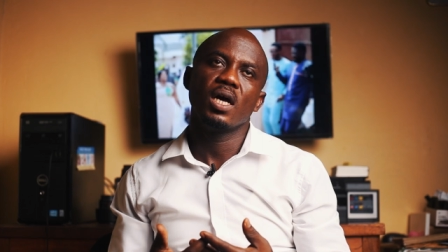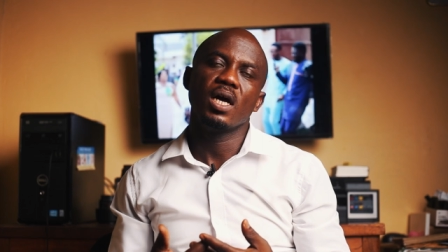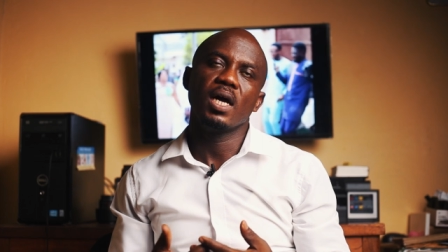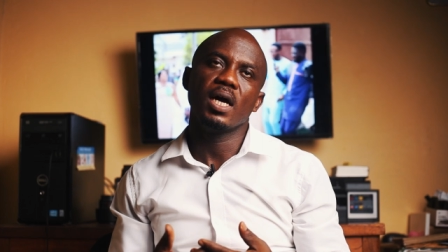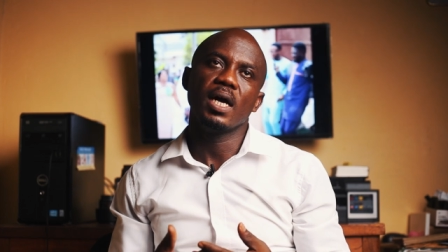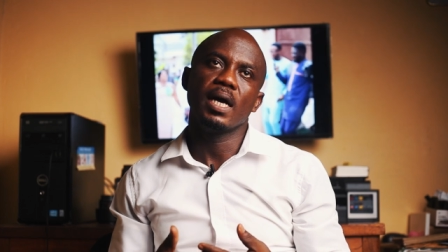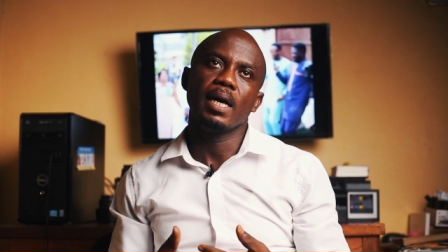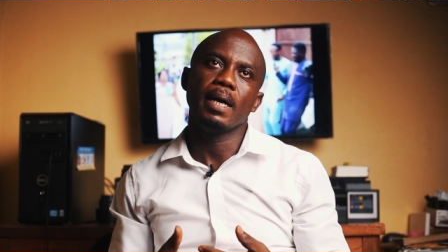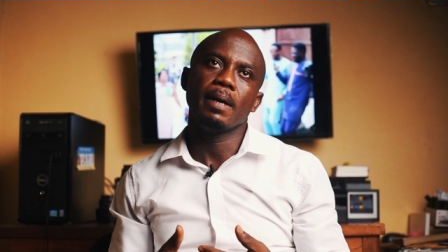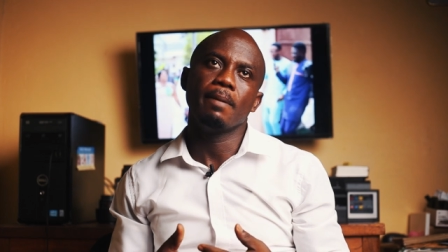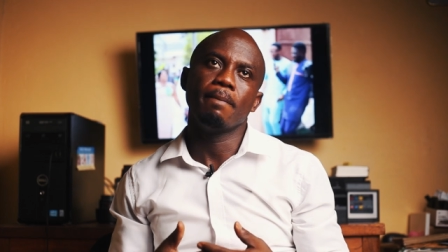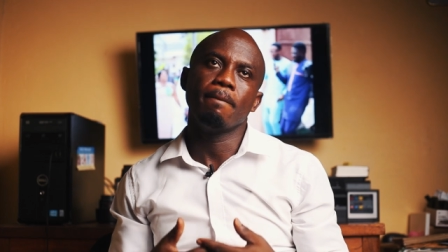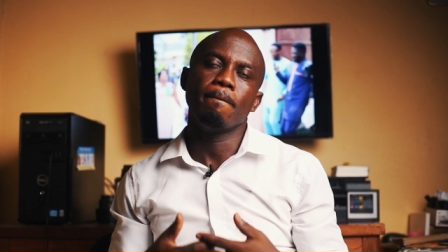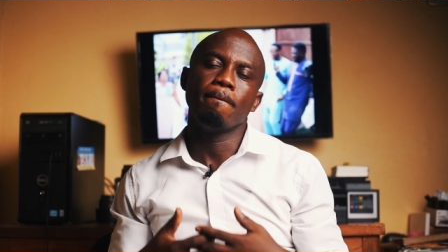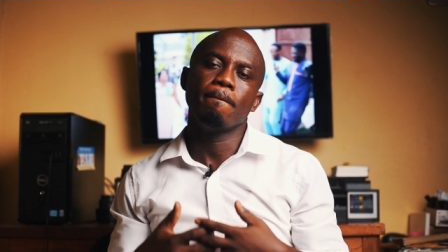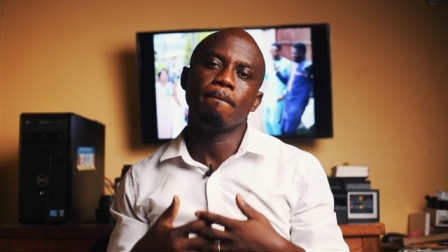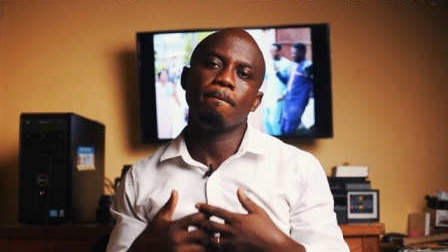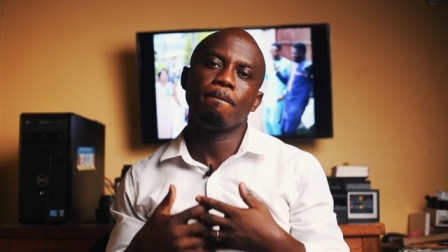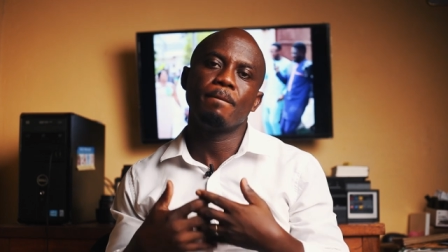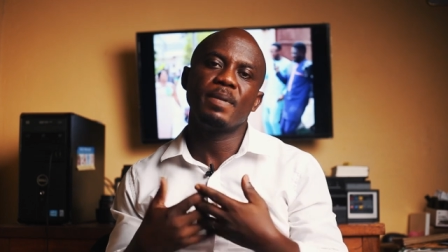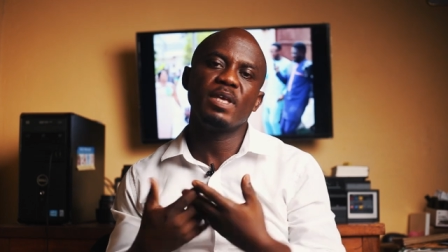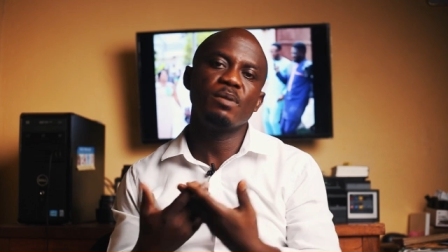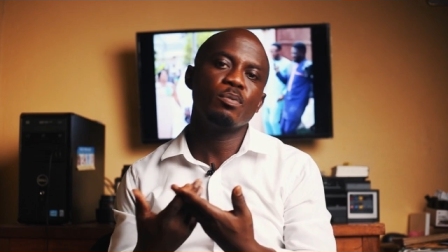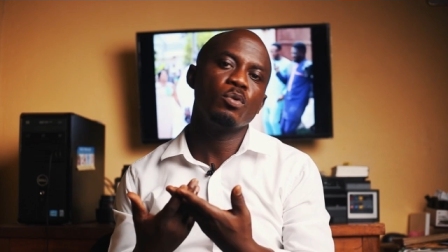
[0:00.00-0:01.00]
um,
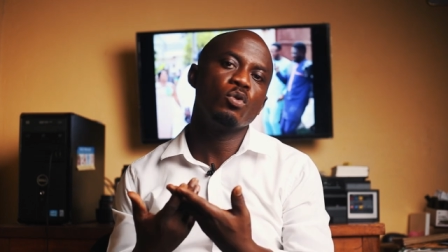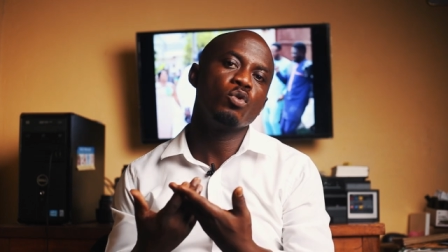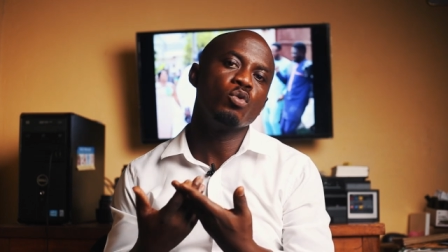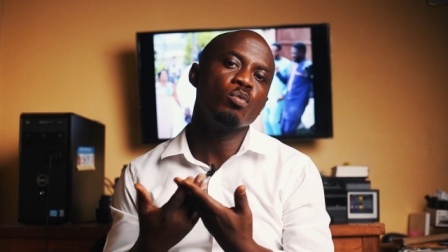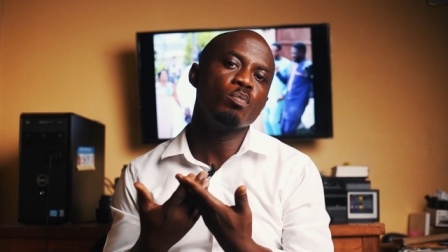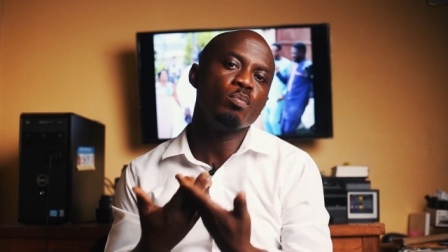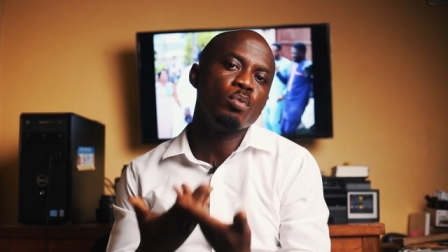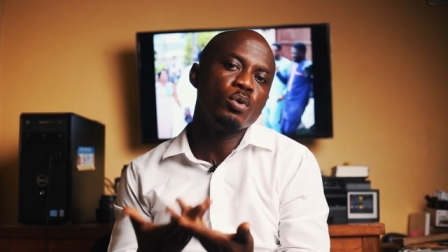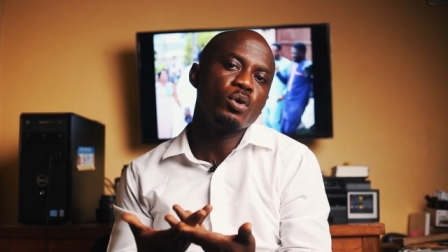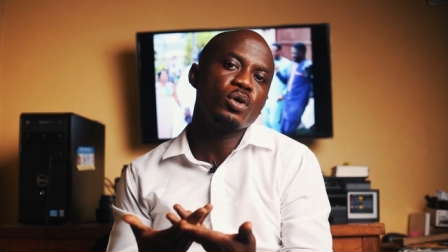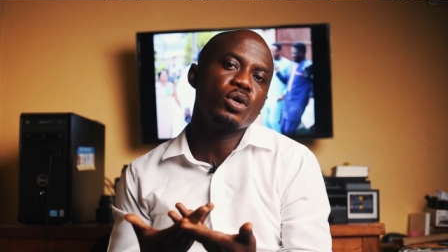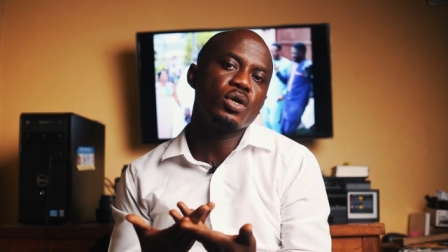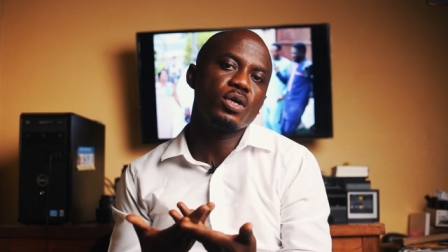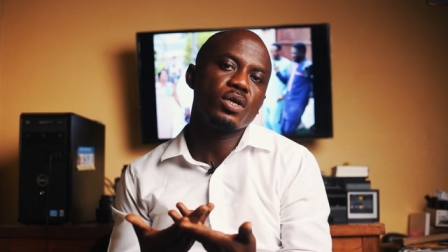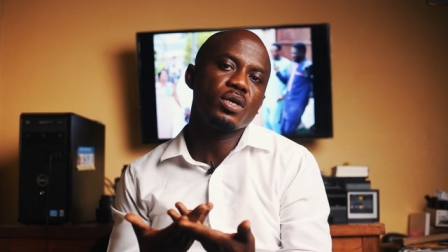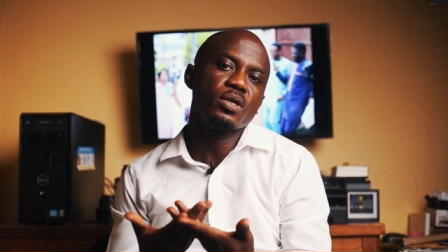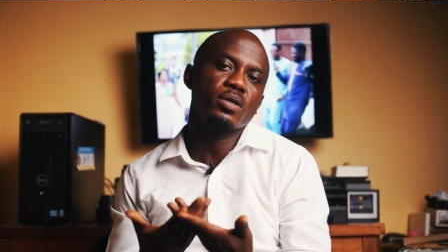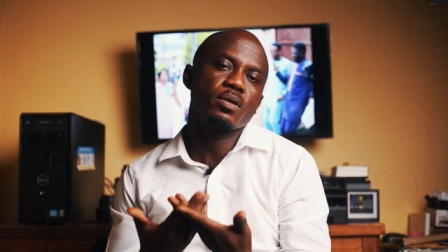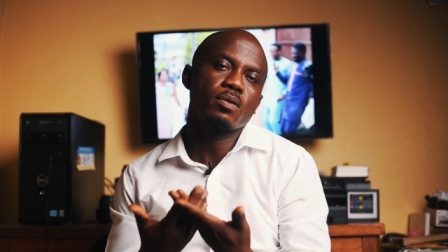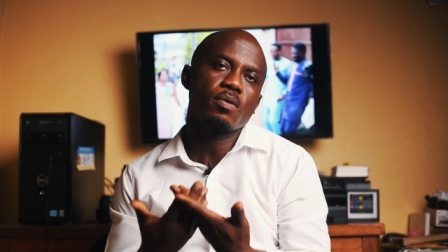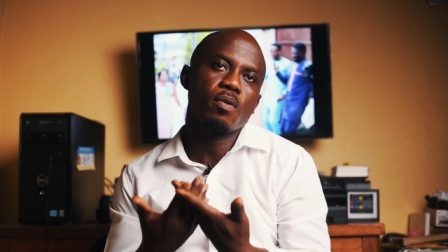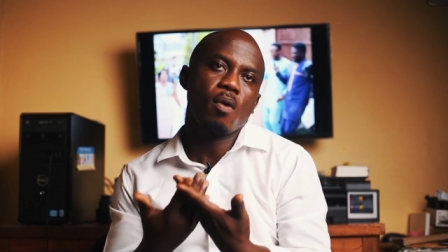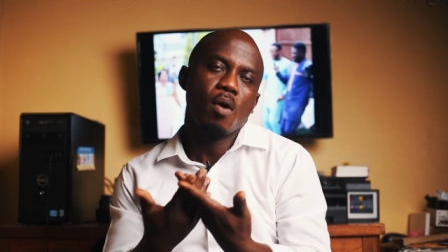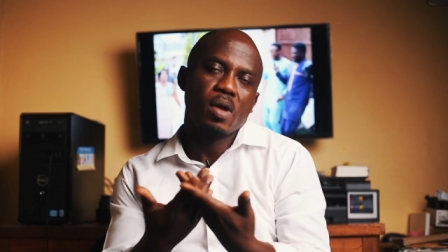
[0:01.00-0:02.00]
people will book,